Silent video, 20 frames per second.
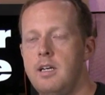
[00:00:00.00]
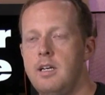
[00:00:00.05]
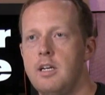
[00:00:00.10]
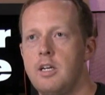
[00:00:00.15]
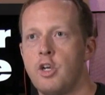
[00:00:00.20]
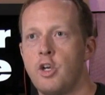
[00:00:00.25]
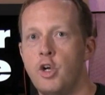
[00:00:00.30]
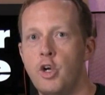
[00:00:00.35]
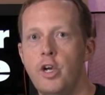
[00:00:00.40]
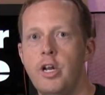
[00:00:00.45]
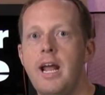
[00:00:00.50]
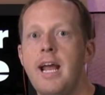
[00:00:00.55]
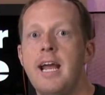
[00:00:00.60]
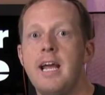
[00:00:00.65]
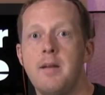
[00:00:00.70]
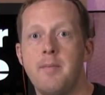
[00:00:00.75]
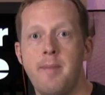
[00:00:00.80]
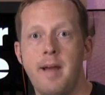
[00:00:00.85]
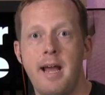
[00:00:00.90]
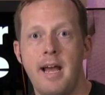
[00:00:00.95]
good
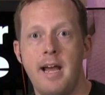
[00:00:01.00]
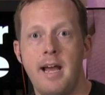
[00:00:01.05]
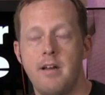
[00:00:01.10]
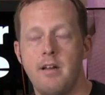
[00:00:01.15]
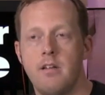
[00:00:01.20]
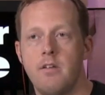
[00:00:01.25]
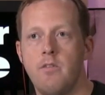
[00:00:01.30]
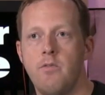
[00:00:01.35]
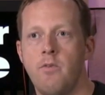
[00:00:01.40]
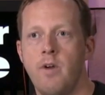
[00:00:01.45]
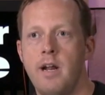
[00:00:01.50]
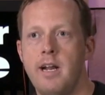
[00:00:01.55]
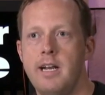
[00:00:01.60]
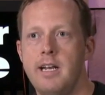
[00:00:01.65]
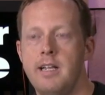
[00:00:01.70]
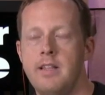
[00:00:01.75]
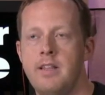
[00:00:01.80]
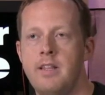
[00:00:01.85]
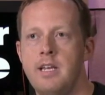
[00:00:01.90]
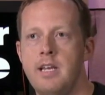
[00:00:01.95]
and bad,
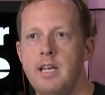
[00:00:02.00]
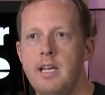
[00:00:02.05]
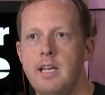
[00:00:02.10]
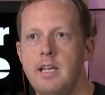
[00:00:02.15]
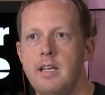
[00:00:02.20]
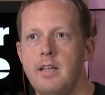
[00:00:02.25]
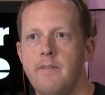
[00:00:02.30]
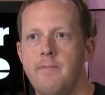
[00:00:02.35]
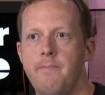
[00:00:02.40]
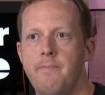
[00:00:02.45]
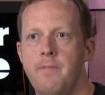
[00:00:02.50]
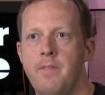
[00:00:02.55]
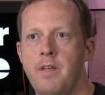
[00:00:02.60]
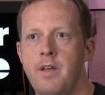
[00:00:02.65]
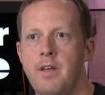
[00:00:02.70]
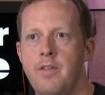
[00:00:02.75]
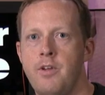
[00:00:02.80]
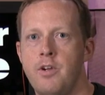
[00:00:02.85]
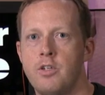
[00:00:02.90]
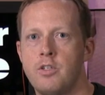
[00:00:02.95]
right? The,
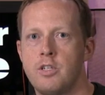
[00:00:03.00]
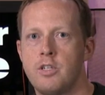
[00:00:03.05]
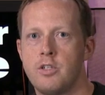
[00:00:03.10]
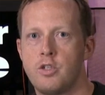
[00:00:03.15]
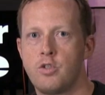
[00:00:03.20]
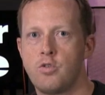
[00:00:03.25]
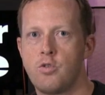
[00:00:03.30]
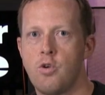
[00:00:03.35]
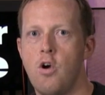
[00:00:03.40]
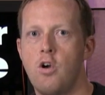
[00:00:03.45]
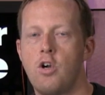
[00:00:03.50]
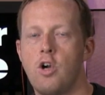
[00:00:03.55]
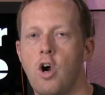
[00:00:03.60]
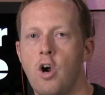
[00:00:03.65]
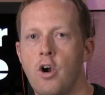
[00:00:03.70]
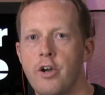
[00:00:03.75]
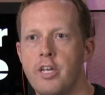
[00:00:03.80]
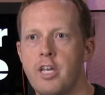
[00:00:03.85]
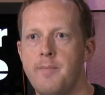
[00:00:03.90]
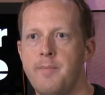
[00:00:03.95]
the there's a strong
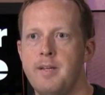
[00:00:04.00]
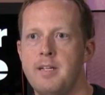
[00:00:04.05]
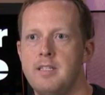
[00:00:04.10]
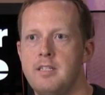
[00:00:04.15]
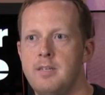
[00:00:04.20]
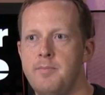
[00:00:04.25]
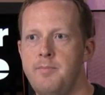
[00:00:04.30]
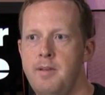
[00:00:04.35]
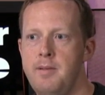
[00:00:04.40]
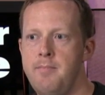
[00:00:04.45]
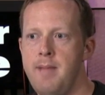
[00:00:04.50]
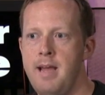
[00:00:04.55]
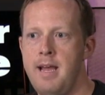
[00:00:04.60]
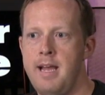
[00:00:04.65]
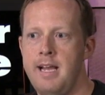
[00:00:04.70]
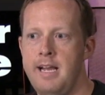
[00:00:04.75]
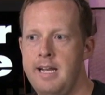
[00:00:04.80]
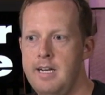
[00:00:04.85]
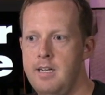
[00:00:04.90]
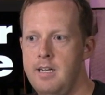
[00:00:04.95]
argument to be
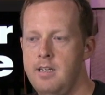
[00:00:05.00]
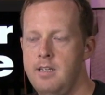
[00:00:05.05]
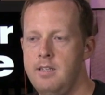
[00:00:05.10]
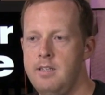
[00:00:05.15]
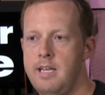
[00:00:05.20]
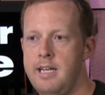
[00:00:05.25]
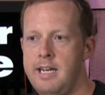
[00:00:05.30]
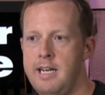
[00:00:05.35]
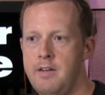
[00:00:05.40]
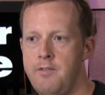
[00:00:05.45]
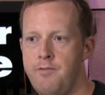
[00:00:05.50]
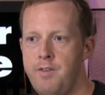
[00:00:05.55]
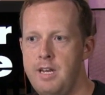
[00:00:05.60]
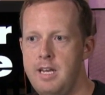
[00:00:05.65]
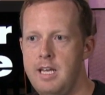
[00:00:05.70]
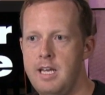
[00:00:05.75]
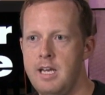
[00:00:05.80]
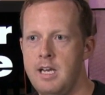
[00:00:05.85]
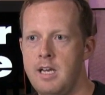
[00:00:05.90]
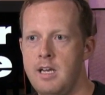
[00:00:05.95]
made that
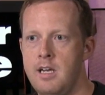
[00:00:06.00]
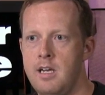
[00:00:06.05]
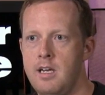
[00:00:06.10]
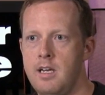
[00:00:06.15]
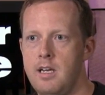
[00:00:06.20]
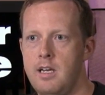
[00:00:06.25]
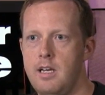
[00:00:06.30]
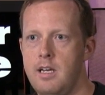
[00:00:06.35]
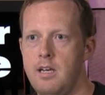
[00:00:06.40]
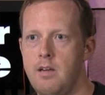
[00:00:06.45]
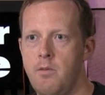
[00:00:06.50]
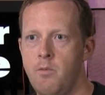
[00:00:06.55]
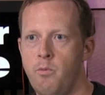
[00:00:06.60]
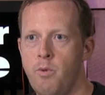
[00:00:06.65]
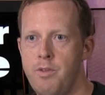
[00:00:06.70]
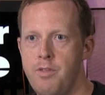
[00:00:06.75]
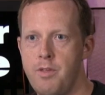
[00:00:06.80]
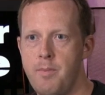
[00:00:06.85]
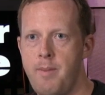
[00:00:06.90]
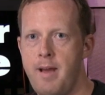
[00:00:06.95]
NVIDIA,
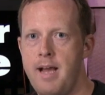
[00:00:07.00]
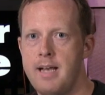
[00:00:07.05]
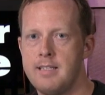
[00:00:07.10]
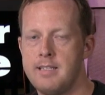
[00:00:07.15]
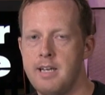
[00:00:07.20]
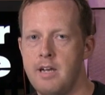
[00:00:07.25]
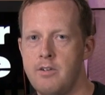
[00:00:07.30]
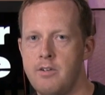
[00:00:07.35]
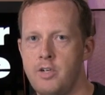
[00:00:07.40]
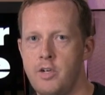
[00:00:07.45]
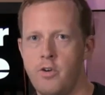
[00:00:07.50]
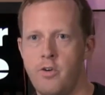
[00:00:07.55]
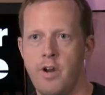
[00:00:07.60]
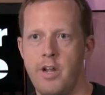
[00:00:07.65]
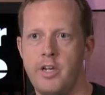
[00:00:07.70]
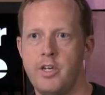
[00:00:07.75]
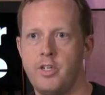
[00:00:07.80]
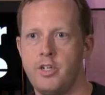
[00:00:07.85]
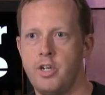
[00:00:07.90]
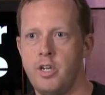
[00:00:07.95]
with the Pascal
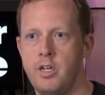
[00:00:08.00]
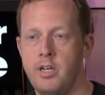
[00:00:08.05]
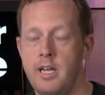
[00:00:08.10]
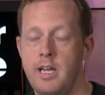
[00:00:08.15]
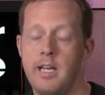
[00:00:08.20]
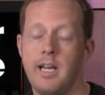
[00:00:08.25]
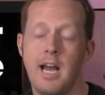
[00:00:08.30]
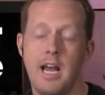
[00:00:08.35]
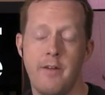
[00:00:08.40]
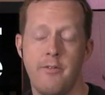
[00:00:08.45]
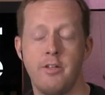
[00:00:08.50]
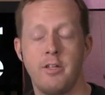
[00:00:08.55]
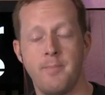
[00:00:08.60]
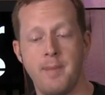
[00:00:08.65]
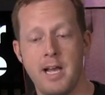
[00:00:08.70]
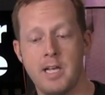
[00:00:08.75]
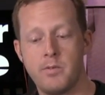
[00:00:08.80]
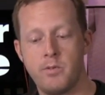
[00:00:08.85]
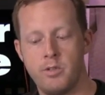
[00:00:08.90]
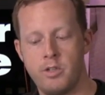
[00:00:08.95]
generation and kind of with the
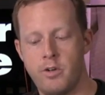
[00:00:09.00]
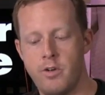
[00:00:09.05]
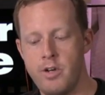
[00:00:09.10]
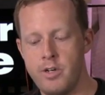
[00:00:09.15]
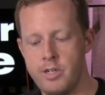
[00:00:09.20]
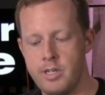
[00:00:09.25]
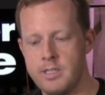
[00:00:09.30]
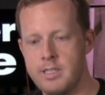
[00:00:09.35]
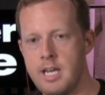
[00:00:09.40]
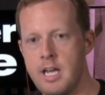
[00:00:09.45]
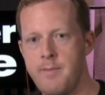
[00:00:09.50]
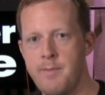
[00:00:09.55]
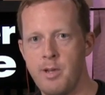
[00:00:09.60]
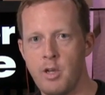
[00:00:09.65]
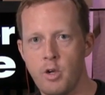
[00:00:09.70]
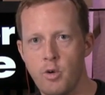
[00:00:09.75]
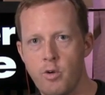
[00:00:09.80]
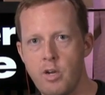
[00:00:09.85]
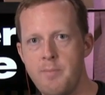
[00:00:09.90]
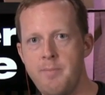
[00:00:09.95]
Maxwell generation, has kind of been
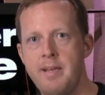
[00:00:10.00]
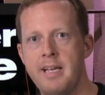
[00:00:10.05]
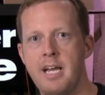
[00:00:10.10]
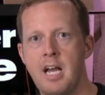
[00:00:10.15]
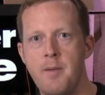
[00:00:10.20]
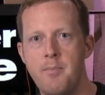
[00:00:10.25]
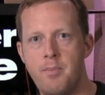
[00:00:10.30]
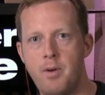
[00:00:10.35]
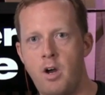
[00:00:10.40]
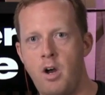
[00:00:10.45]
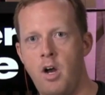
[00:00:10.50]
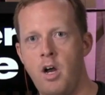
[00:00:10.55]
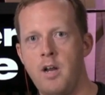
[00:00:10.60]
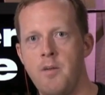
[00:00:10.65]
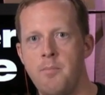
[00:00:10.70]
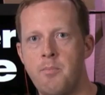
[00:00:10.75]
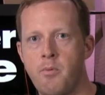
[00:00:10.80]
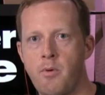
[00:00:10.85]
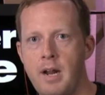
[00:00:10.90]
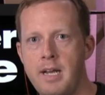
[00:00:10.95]
creeping up
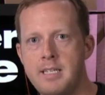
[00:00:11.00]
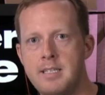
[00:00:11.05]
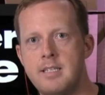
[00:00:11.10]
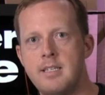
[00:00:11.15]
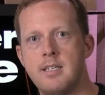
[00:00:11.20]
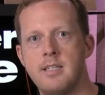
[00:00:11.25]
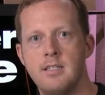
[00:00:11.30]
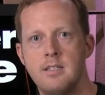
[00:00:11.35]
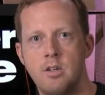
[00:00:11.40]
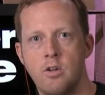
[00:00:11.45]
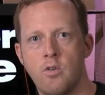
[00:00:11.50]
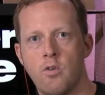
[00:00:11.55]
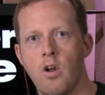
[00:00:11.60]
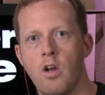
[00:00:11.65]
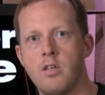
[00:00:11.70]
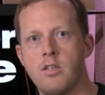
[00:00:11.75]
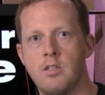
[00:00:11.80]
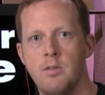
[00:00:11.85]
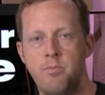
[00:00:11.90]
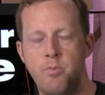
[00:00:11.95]
on prices
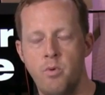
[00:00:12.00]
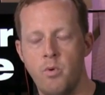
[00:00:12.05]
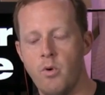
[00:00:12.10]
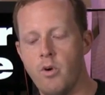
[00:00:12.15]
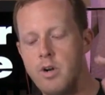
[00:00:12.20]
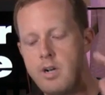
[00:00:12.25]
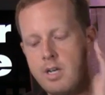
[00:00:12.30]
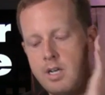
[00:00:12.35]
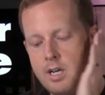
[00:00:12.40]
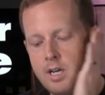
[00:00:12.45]
across the board.